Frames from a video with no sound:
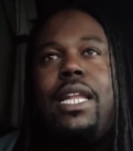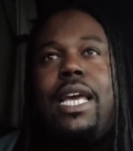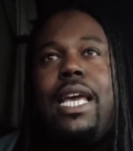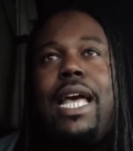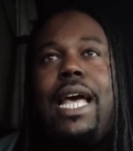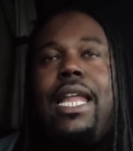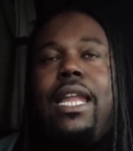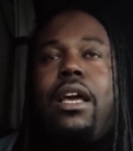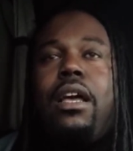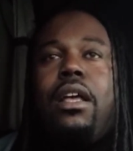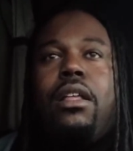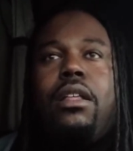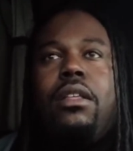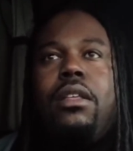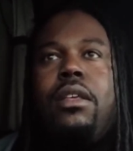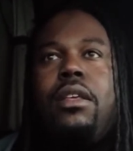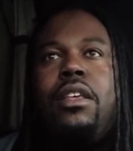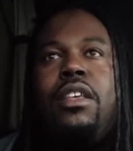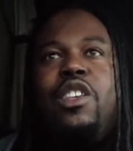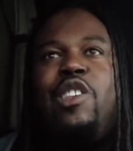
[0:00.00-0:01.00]
it kind
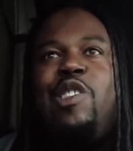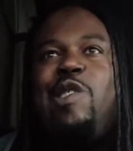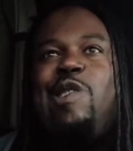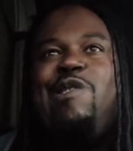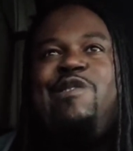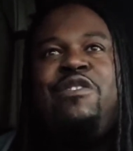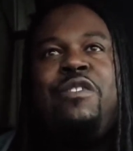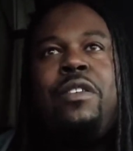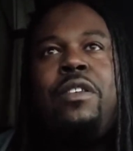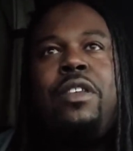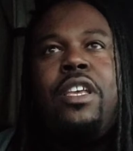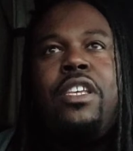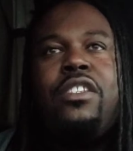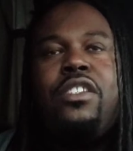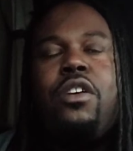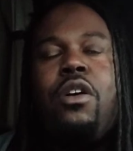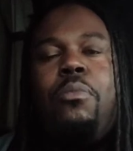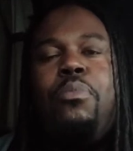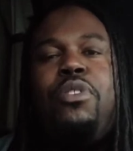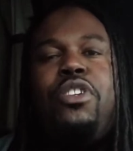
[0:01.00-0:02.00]
of, it's
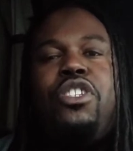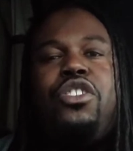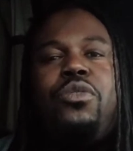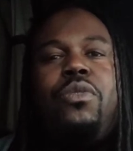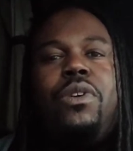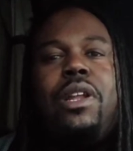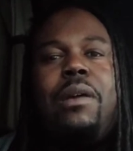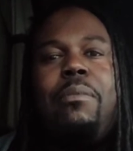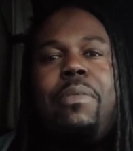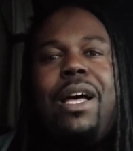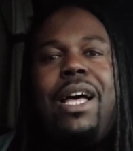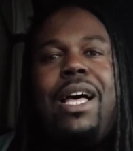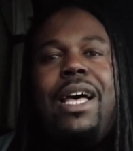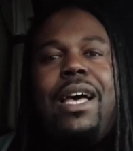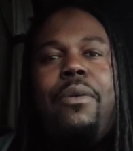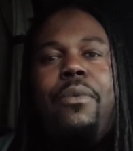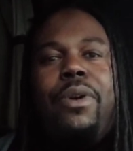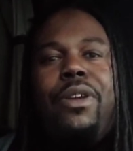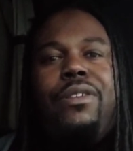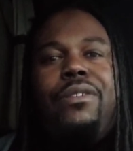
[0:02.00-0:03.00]
going to put you in a
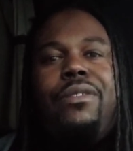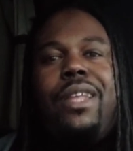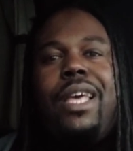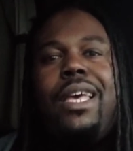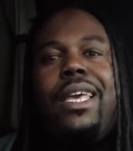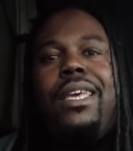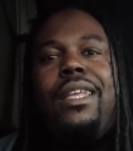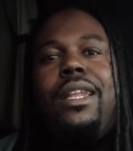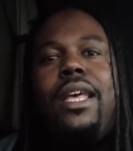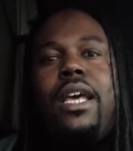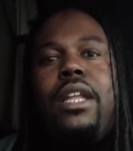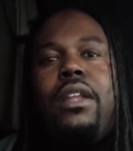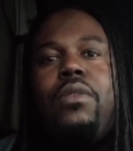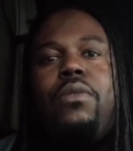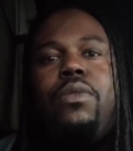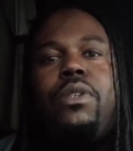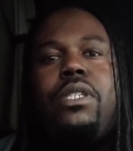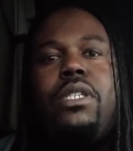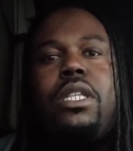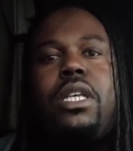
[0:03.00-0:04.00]
bind where you're not getting
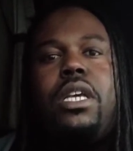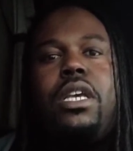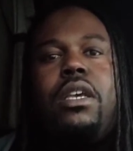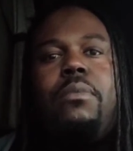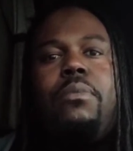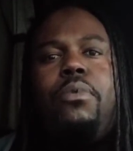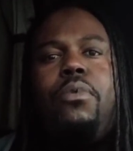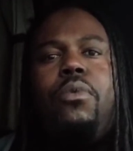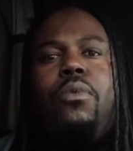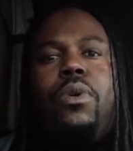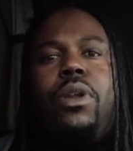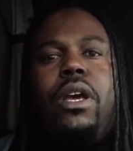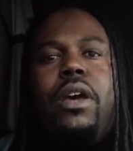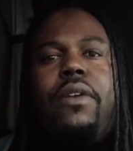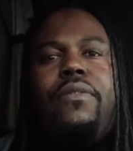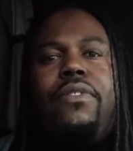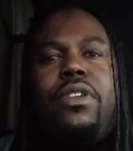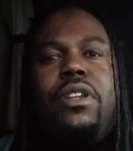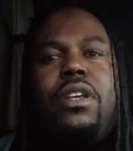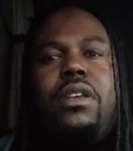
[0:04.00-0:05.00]
adequate sleep or
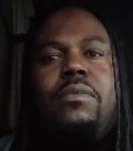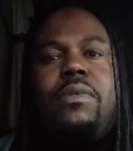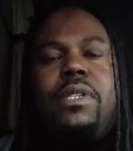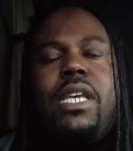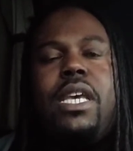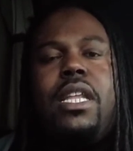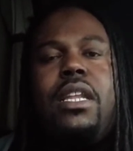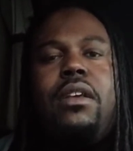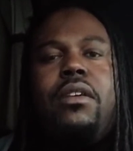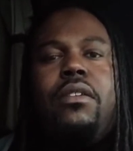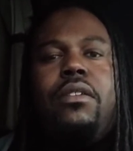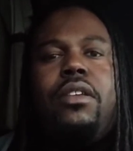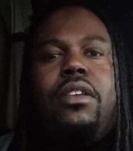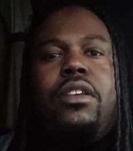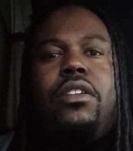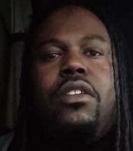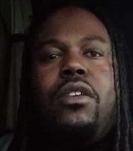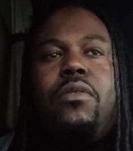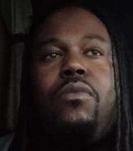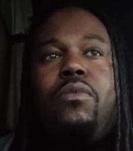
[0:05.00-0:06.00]
whatever, you know what I'm saying. And
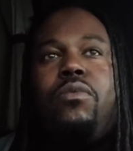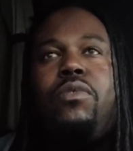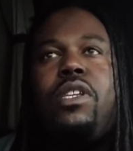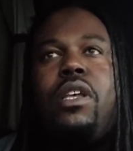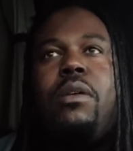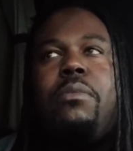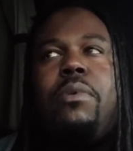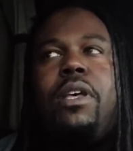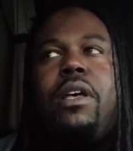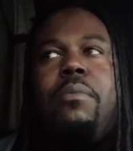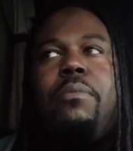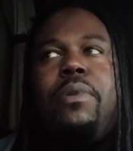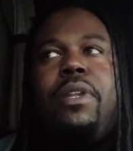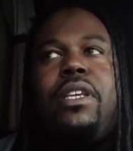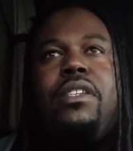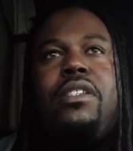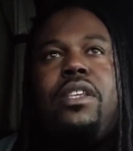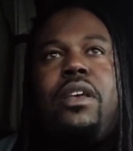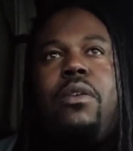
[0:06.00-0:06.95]
you know, some companies,